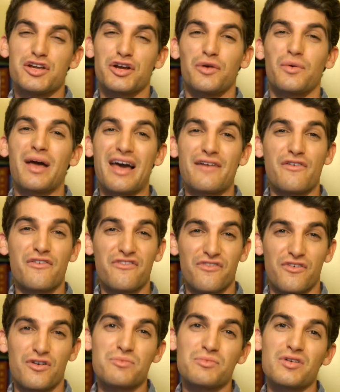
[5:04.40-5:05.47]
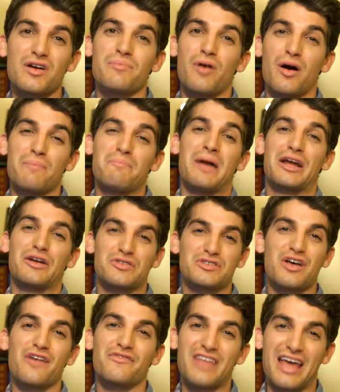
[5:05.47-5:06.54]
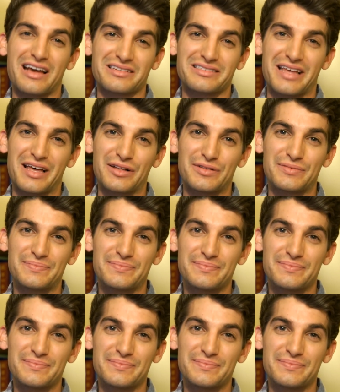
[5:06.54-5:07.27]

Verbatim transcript: you're going to have a firm grip on Microsoft Excel.